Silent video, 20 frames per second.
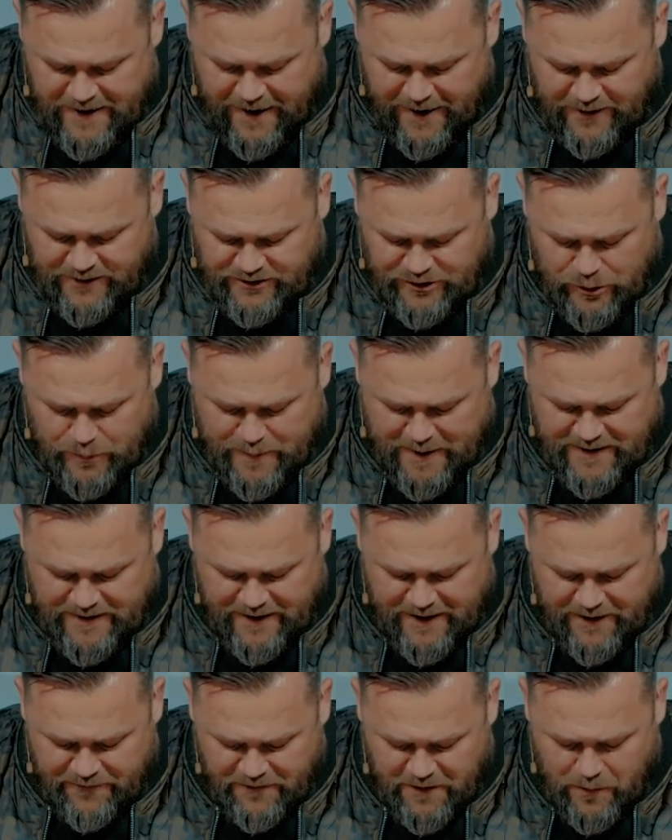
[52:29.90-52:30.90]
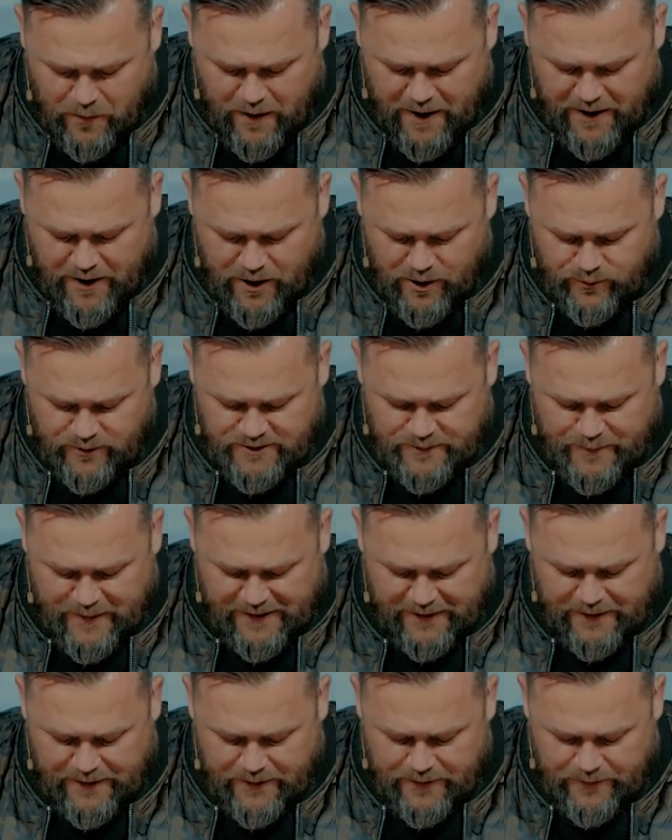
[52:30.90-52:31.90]
And it shall be that everyone who is
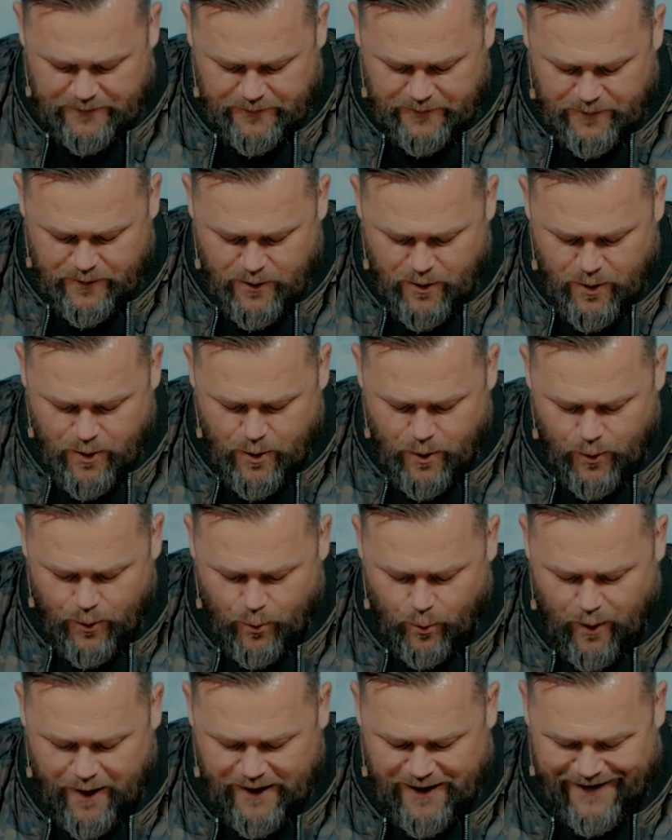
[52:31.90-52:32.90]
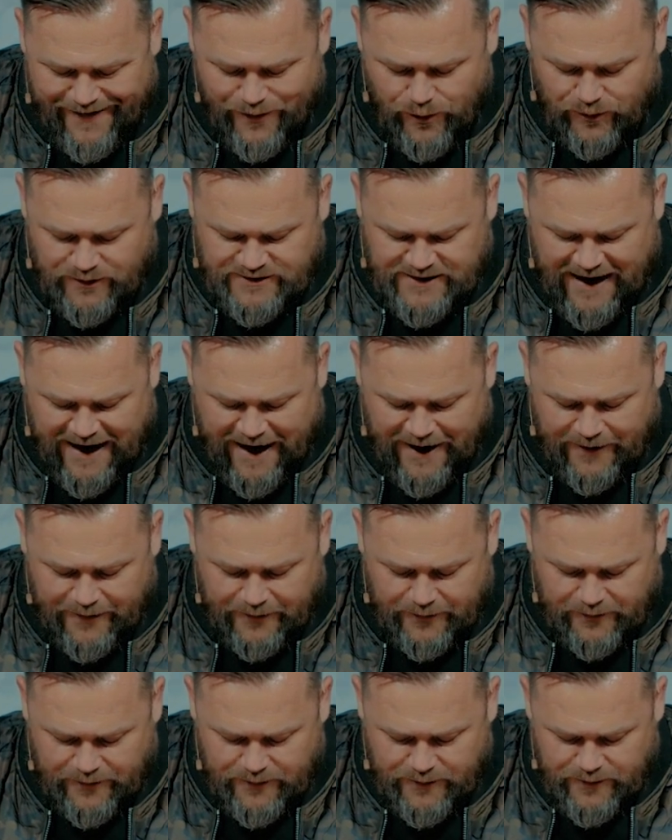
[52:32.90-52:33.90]
bitten, when he looks at
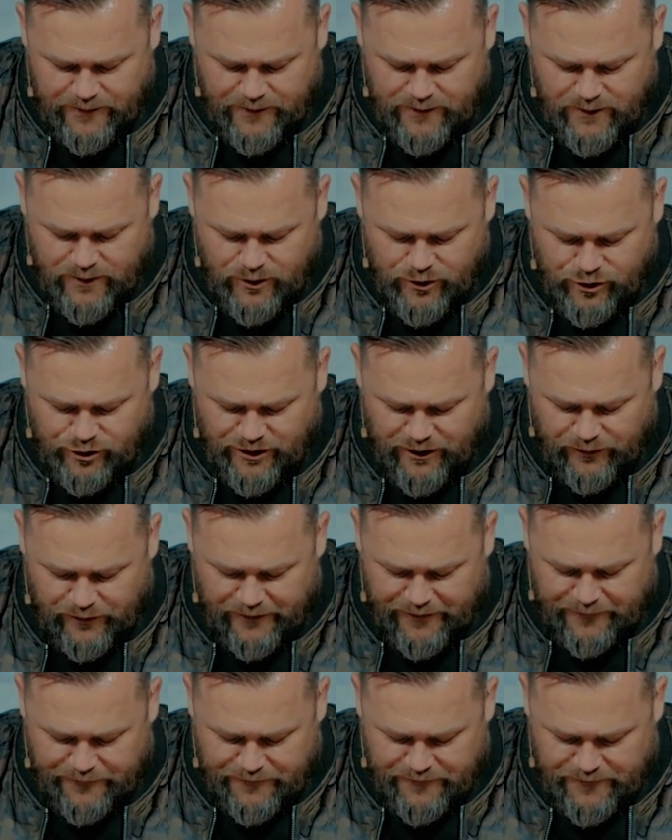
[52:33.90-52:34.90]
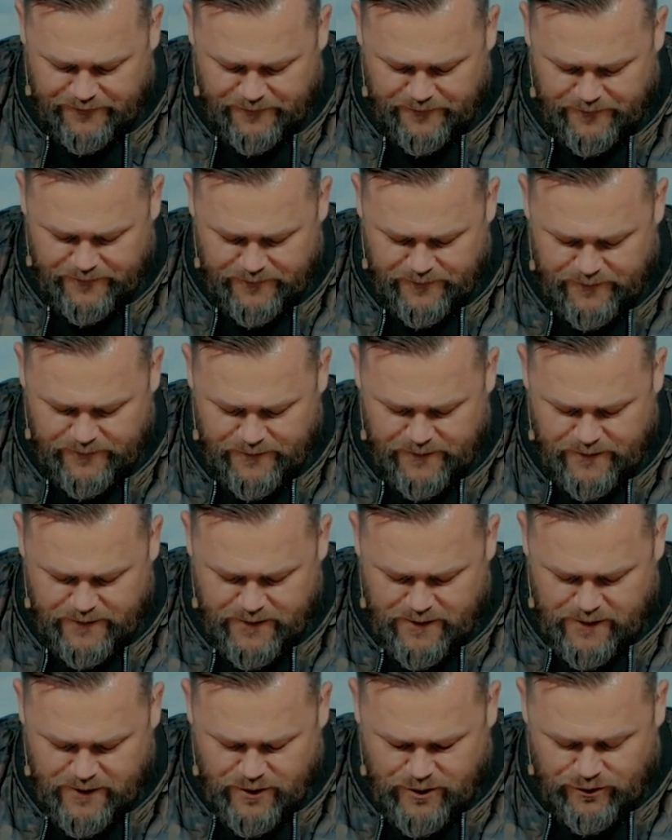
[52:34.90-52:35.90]
it, shall live.
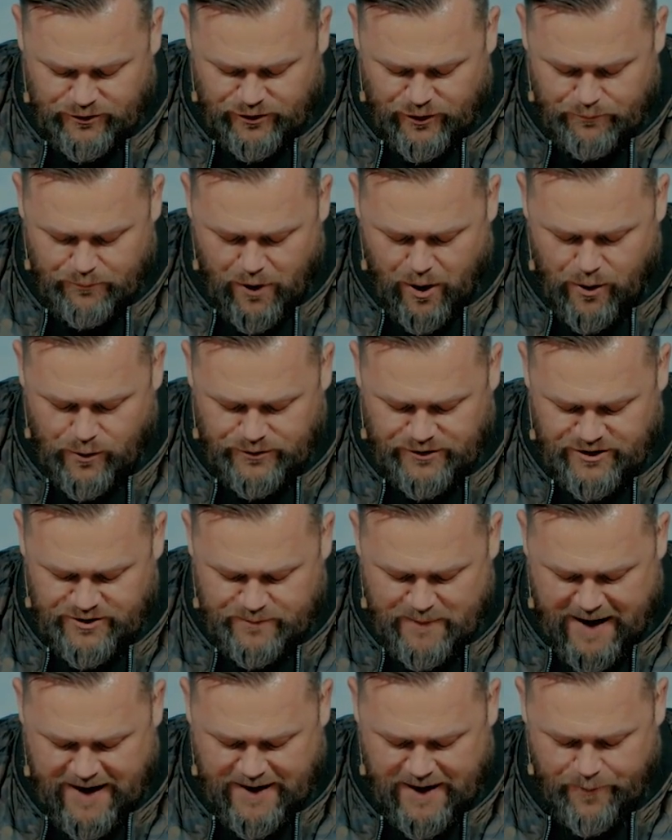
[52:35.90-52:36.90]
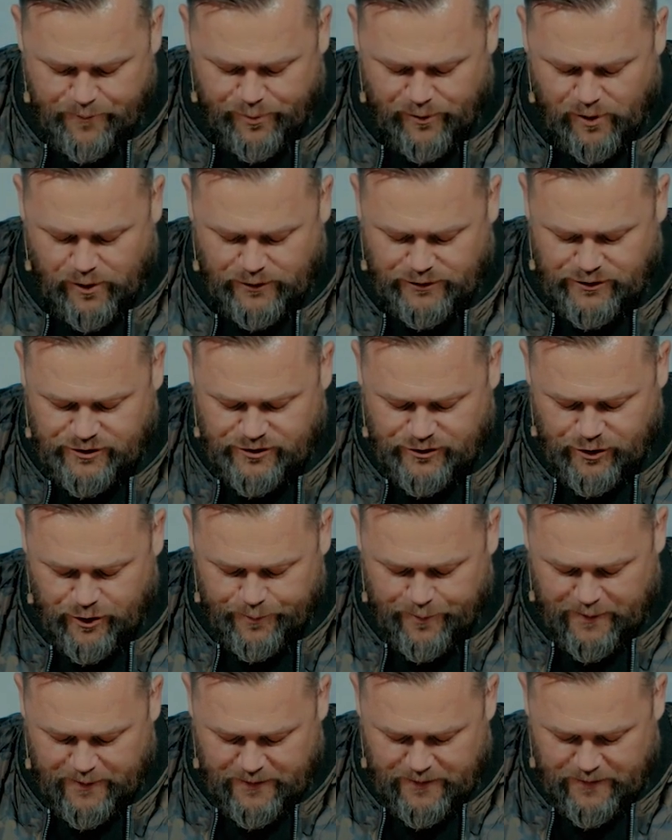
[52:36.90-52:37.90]
So Moses made a bronze
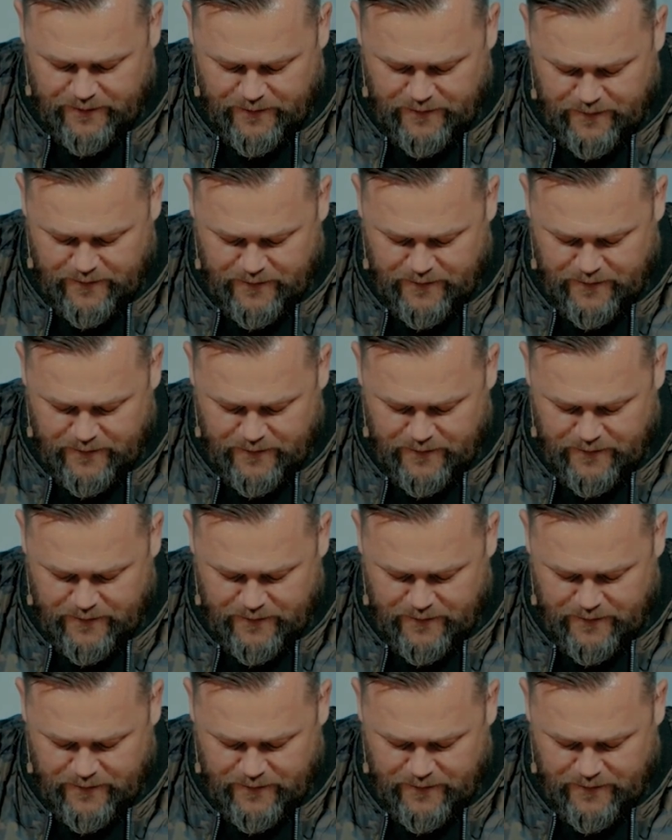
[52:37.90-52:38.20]
serpent,